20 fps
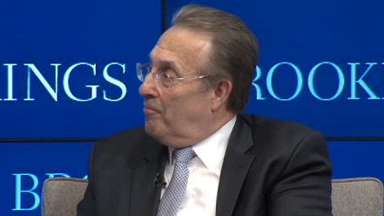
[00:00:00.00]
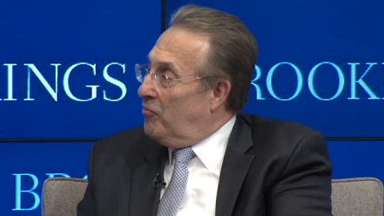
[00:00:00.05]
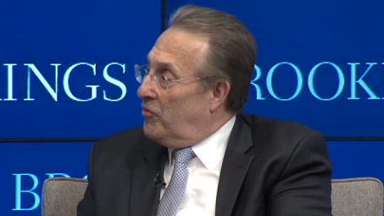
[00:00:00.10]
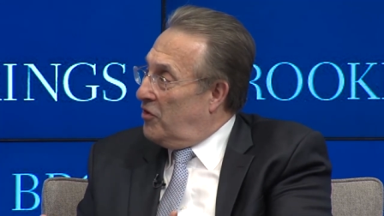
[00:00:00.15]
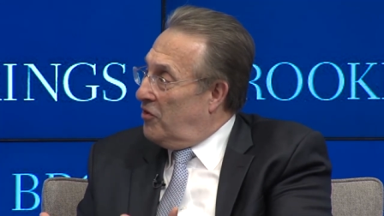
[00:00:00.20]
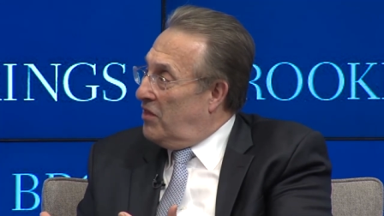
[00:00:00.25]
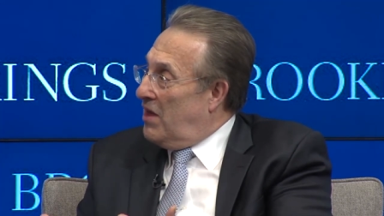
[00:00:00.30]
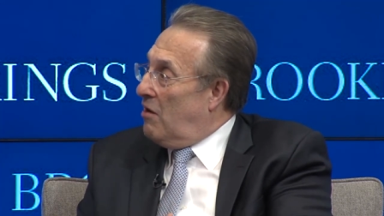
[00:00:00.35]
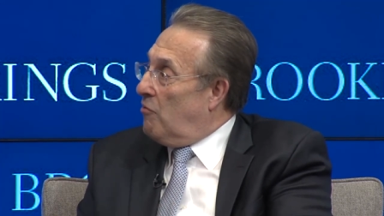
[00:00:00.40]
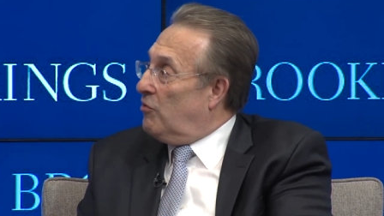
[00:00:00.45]

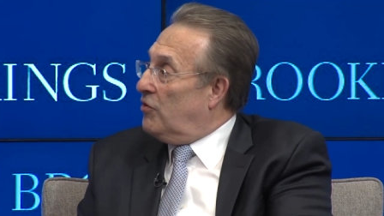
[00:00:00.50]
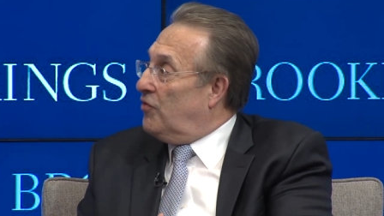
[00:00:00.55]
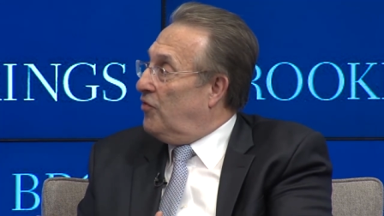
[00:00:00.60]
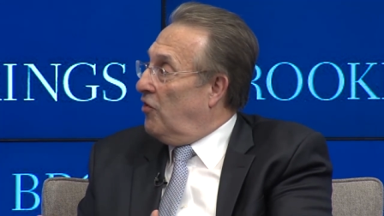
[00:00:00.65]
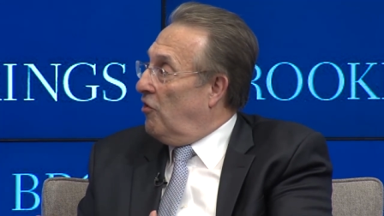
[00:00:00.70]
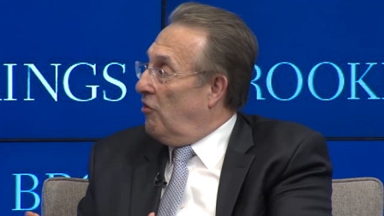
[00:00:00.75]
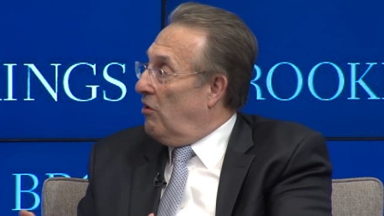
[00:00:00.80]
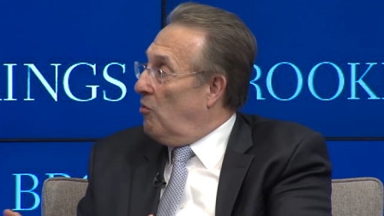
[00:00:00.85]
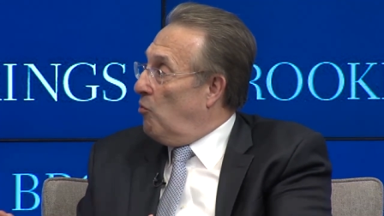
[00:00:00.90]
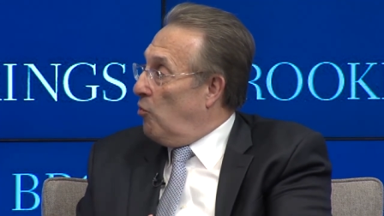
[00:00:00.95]
So that was
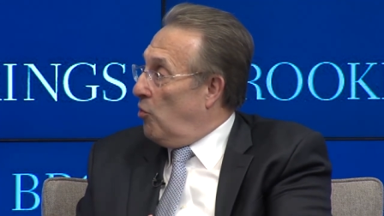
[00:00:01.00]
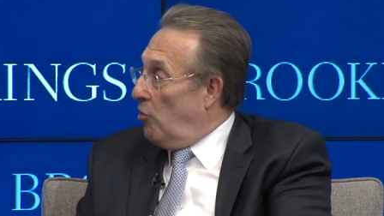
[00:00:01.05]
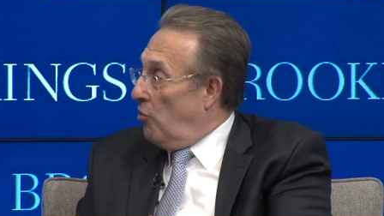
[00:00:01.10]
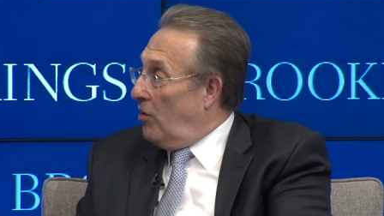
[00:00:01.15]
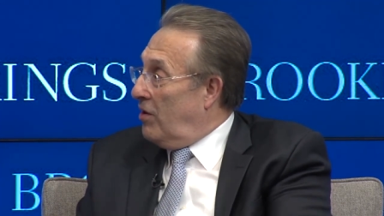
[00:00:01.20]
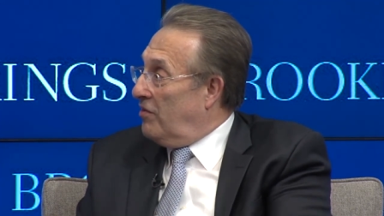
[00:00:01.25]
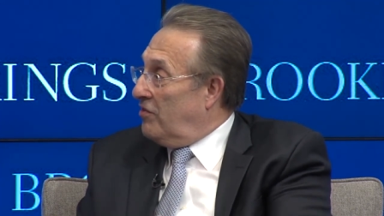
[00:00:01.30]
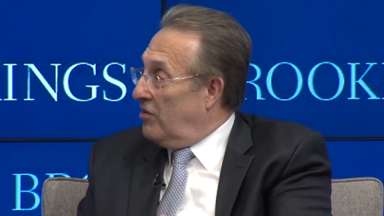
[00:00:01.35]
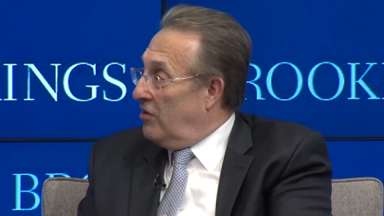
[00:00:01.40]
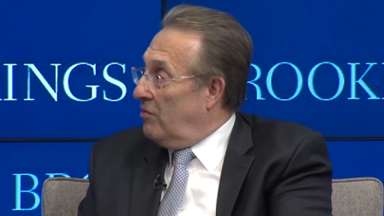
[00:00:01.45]
very
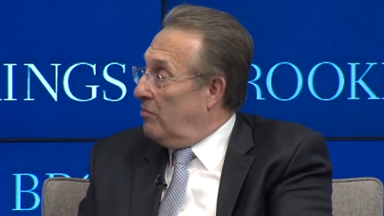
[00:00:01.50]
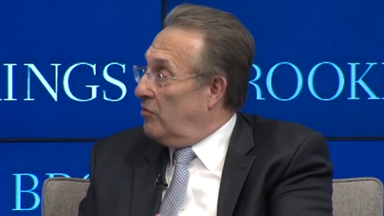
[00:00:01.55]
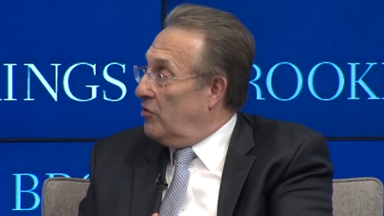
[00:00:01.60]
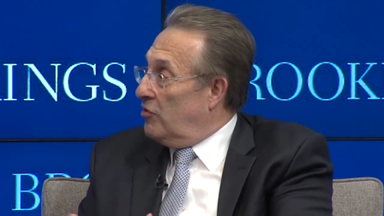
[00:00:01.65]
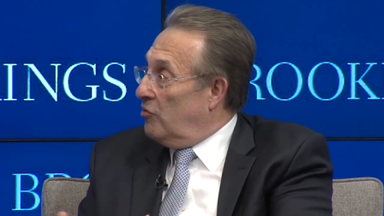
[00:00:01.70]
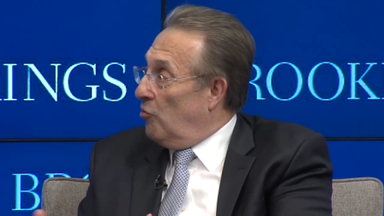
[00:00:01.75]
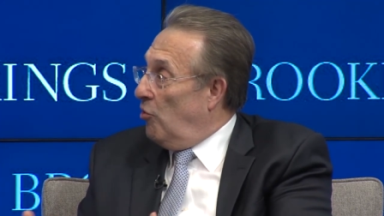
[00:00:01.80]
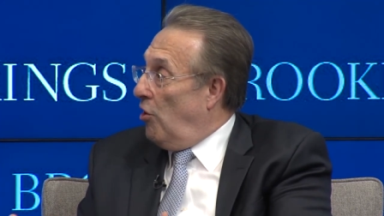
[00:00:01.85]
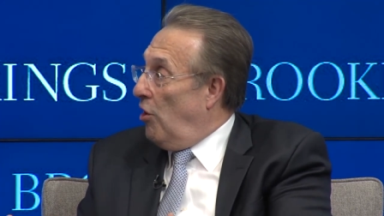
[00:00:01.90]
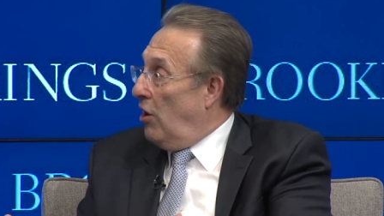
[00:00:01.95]
worrisome
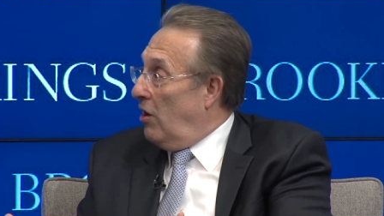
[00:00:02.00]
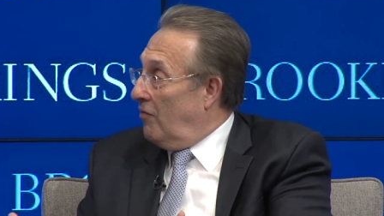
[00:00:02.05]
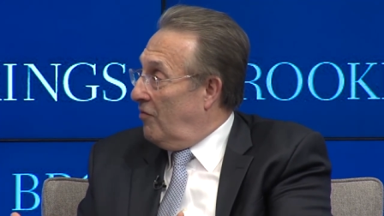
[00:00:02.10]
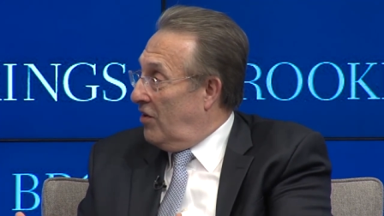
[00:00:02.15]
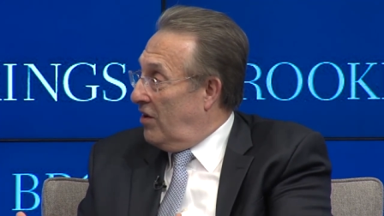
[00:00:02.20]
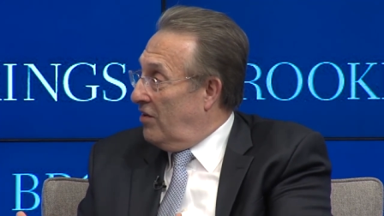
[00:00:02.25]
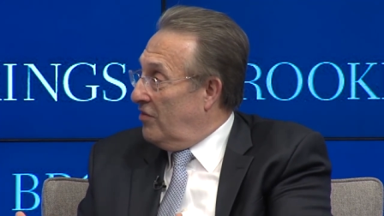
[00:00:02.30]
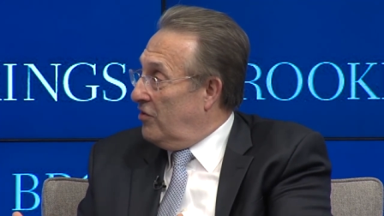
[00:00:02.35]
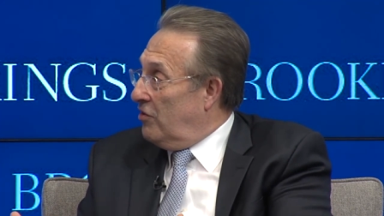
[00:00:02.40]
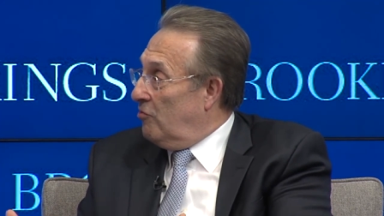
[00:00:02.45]
to all of
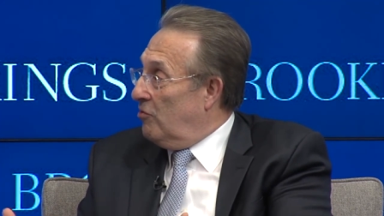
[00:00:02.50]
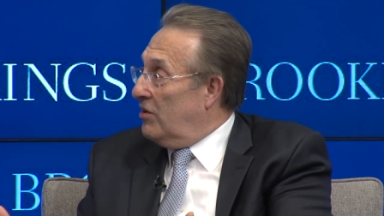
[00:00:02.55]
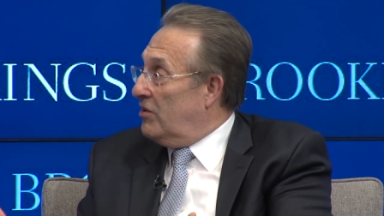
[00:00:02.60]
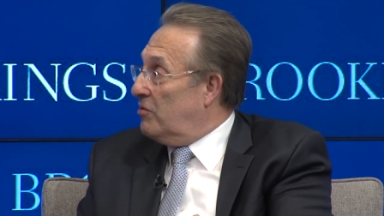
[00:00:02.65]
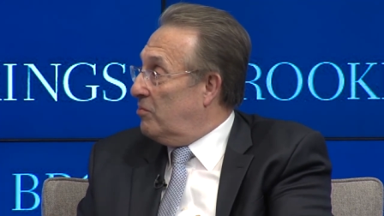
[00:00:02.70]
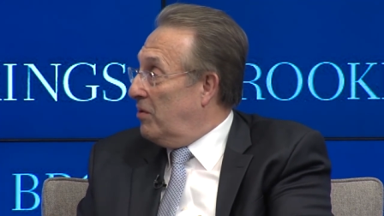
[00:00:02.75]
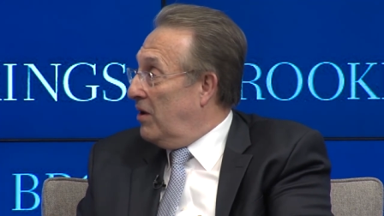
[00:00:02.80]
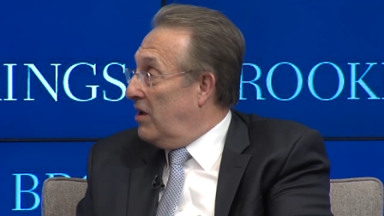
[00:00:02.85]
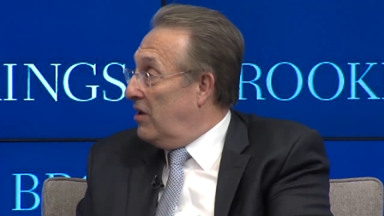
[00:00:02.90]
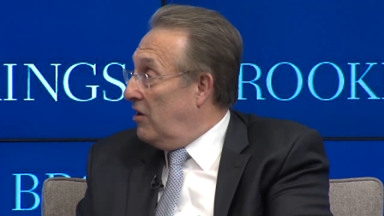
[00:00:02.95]
us who had
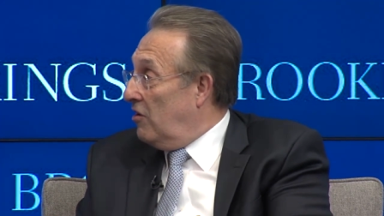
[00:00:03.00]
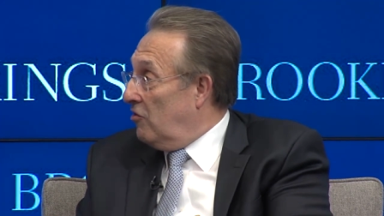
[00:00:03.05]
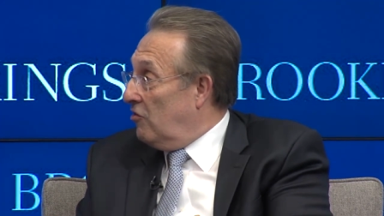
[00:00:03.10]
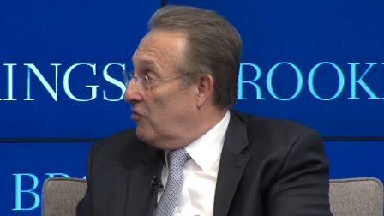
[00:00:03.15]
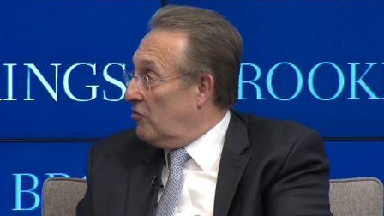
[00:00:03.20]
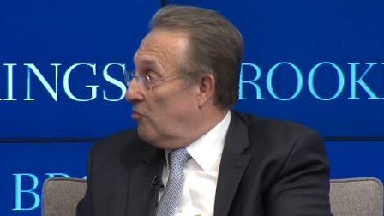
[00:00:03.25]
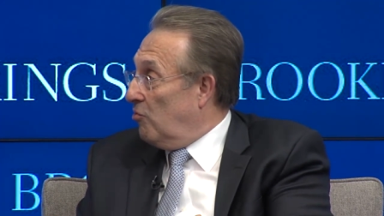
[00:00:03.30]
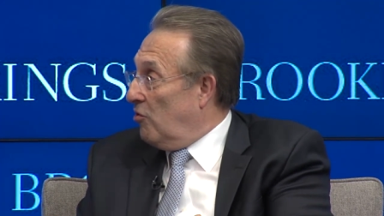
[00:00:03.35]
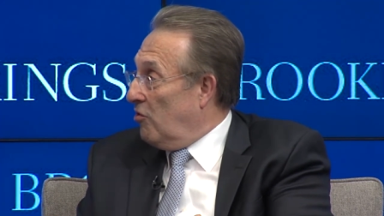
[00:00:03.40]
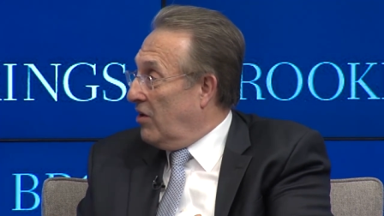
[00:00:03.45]
spent
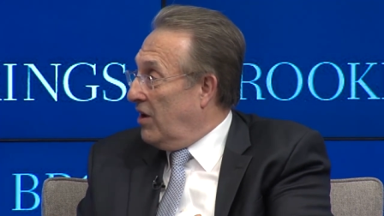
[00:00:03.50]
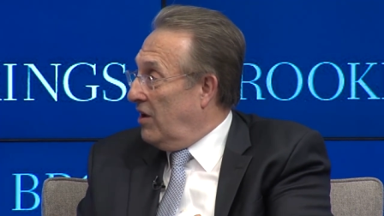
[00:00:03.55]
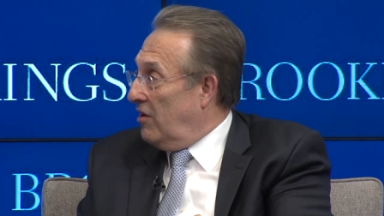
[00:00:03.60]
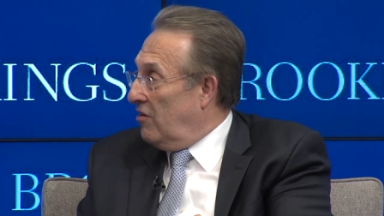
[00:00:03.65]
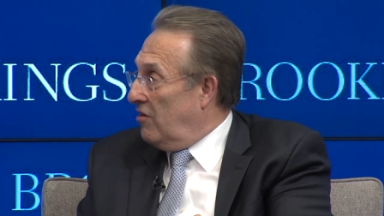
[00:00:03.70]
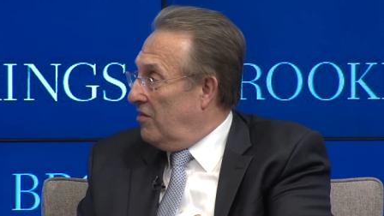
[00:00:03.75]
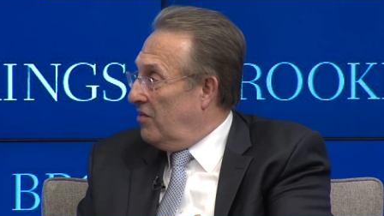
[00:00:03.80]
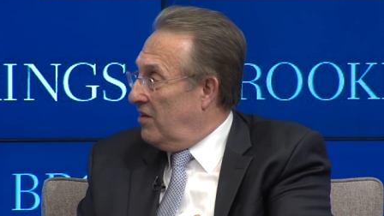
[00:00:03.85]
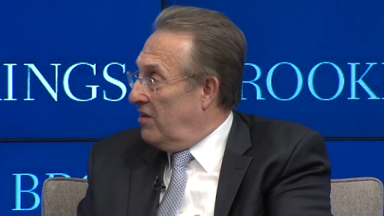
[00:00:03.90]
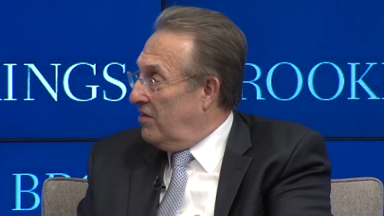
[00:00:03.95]
years working
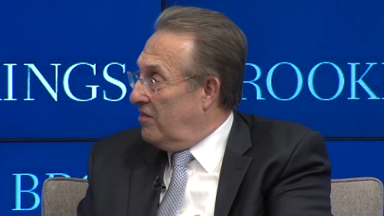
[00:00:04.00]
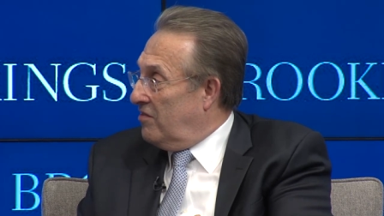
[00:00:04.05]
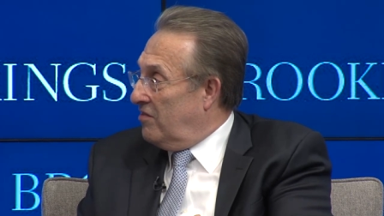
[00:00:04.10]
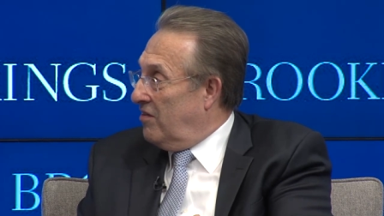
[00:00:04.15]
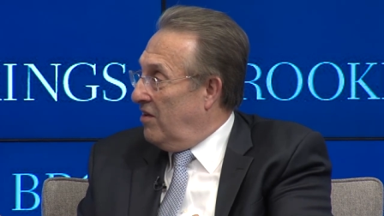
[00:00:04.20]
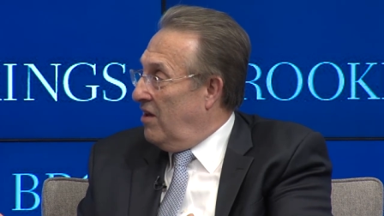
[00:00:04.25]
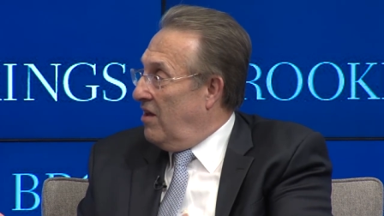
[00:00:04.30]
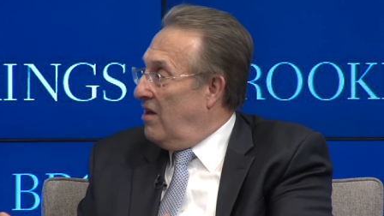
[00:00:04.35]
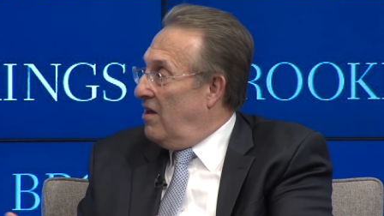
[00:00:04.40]
on this.